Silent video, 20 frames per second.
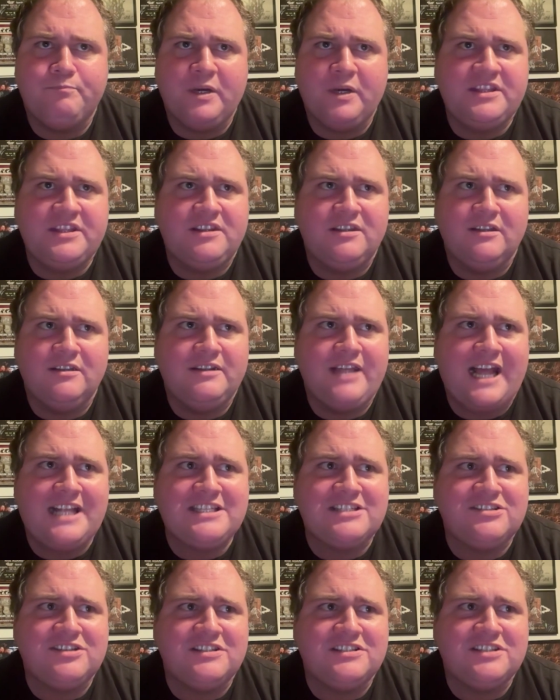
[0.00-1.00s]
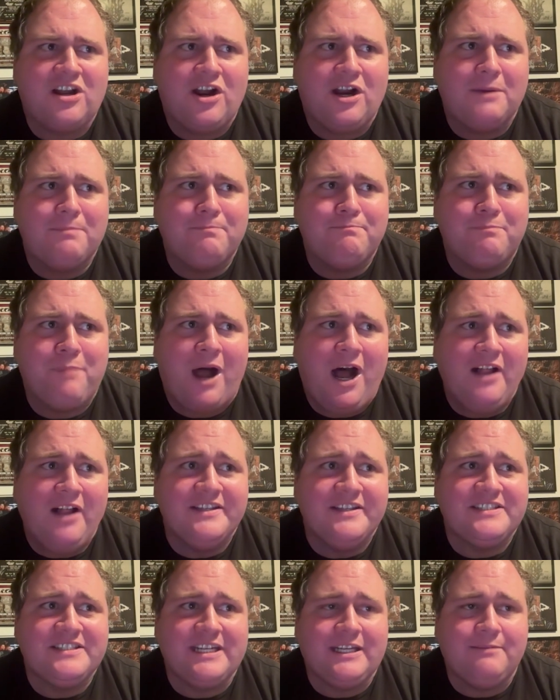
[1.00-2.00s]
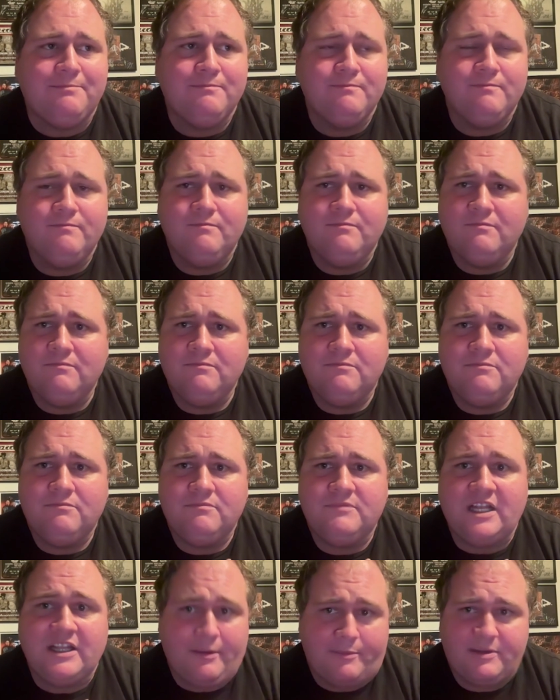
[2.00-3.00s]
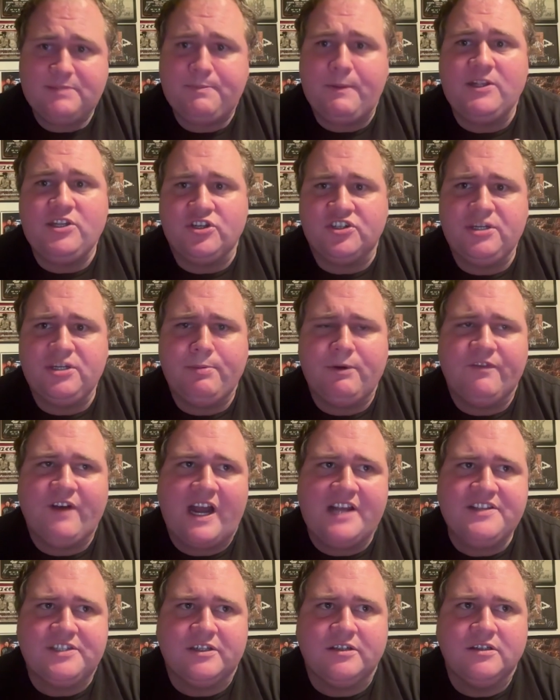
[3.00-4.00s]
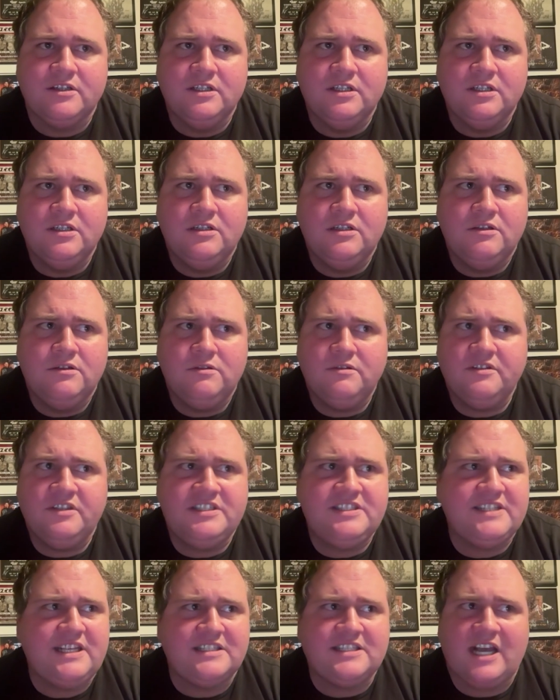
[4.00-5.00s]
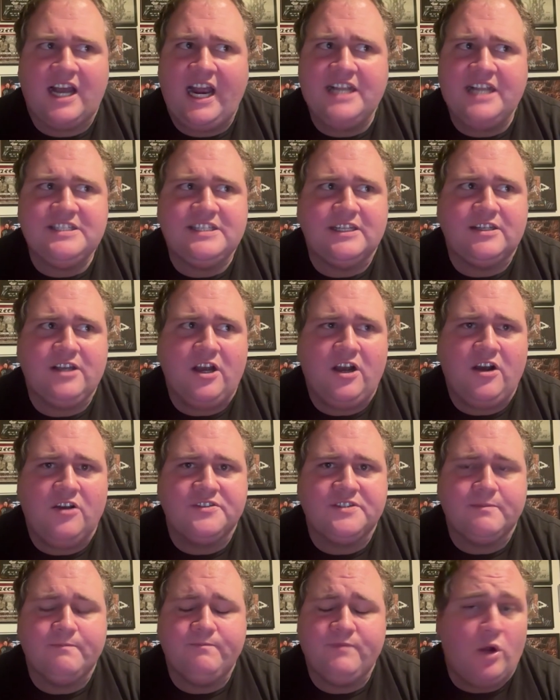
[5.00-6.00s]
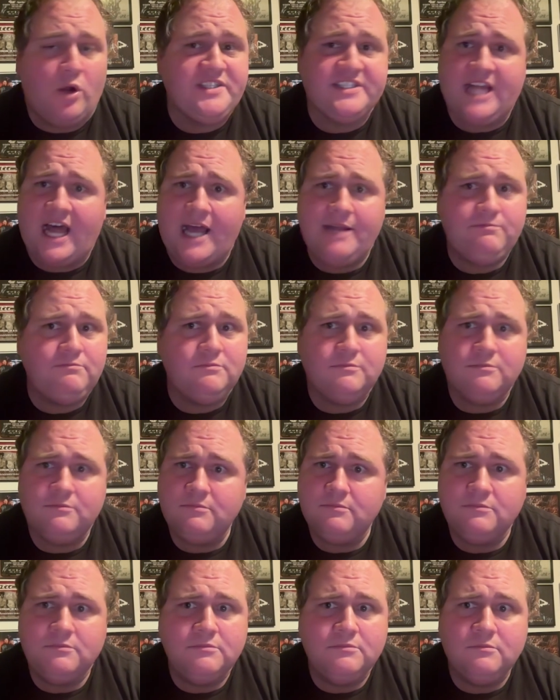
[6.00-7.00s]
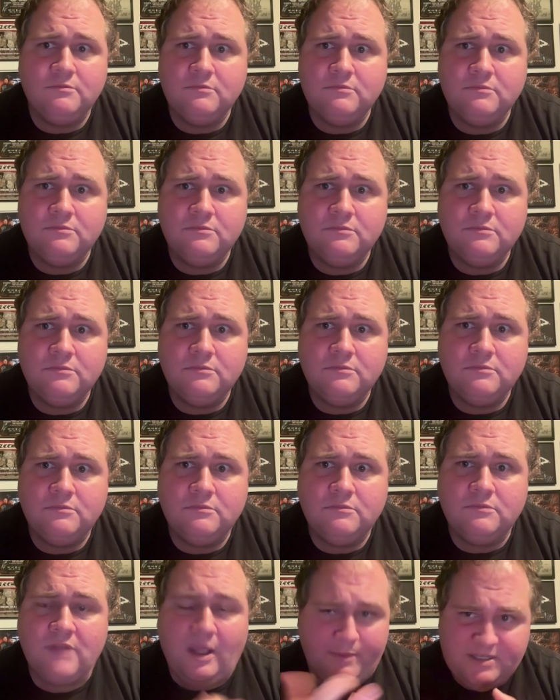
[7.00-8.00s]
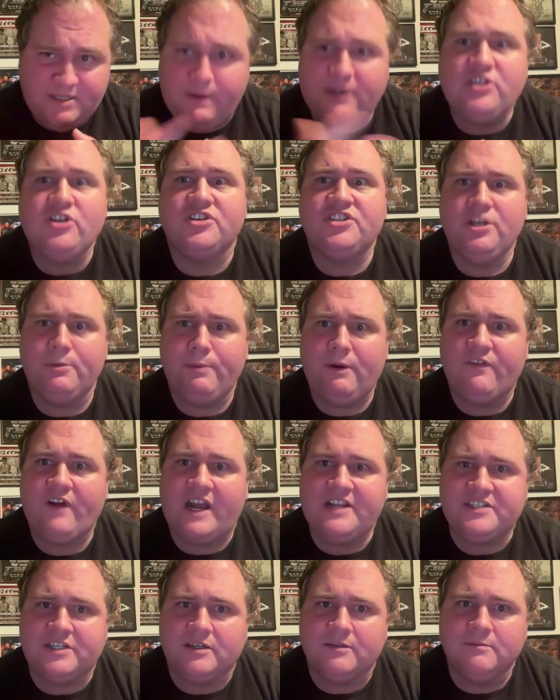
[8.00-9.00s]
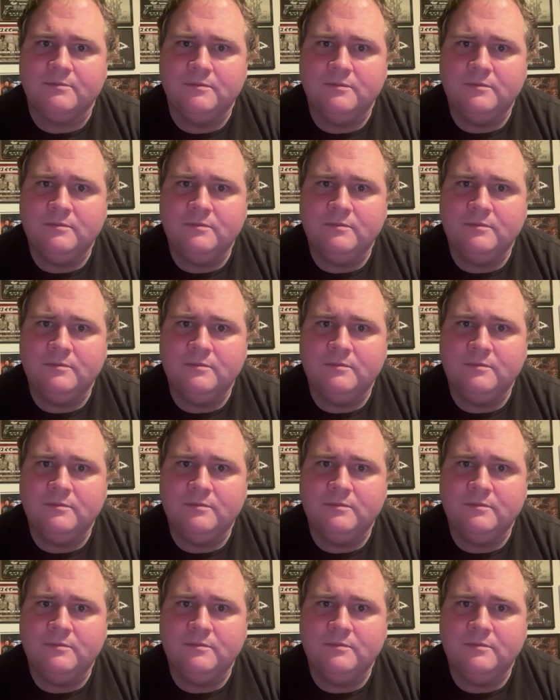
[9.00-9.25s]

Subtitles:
But that's just our policy." "Then let me speak to your supervisor." "This is as high as it goes." "No, it's not." "Let me speak to your supervisor."